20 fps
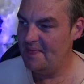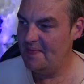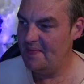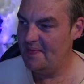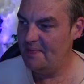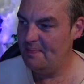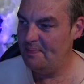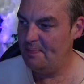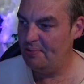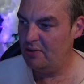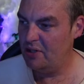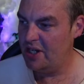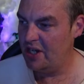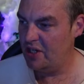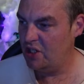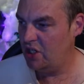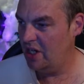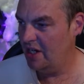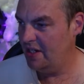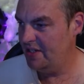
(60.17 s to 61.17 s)

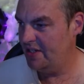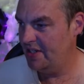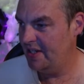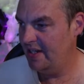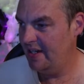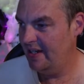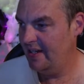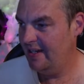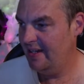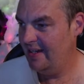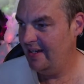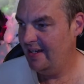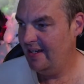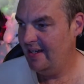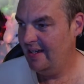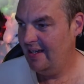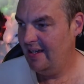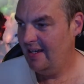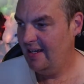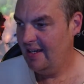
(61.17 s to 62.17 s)
predictions?
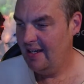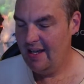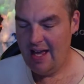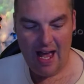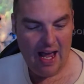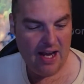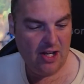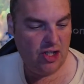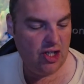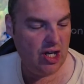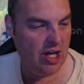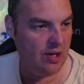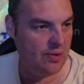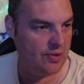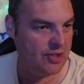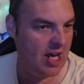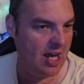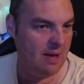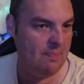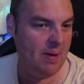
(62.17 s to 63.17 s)
Hey Chills,
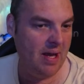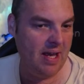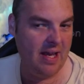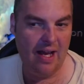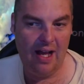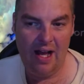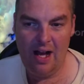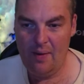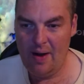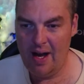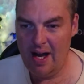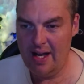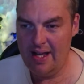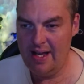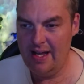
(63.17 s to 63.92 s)
hey Peter, how are you?